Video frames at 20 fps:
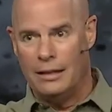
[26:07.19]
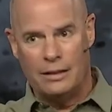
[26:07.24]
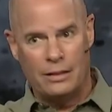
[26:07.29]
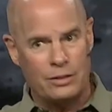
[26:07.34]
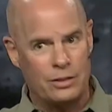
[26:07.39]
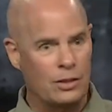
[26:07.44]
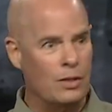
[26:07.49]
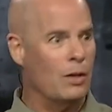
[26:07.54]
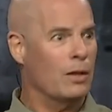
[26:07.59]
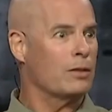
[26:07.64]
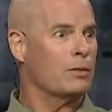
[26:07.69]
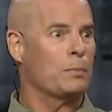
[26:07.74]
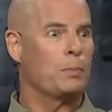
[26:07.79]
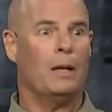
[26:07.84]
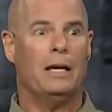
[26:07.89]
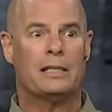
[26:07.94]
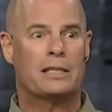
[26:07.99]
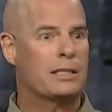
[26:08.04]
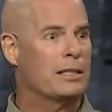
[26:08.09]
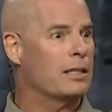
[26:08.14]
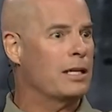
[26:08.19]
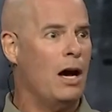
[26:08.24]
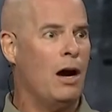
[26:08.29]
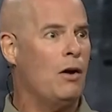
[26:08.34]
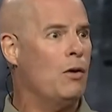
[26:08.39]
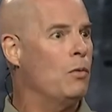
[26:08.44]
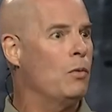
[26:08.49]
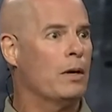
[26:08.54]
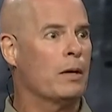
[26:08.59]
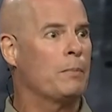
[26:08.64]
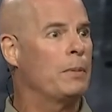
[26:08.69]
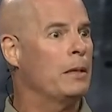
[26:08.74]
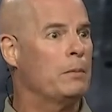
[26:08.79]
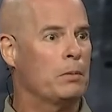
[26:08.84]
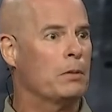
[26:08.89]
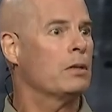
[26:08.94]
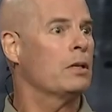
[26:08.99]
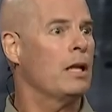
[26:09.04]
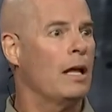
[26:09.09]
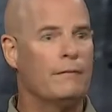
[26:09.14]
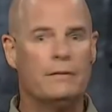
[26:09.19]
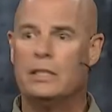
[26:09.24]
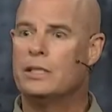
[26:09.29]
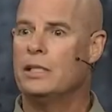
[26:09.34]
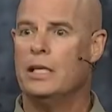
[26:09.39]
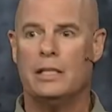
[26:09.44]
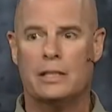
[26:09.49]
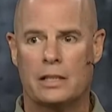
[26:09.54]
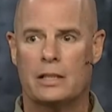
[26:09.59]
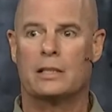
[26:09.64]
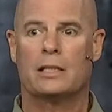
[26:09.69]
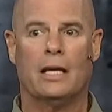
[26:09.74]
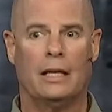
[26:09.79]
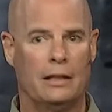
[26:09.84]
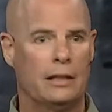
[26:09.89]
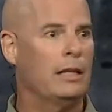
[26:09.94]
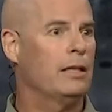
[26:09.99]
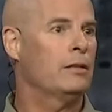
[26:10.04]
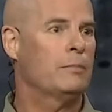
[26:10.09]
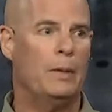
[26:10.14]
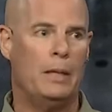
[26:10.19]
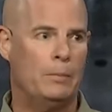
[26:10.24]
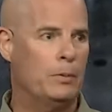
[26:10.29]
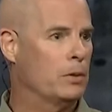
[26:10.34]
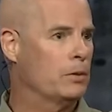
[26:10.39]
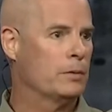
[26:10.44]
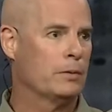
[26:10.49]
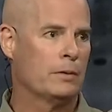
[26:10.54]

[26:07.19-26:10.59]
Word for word: there's no other place to go where people are loving Jesus like these people.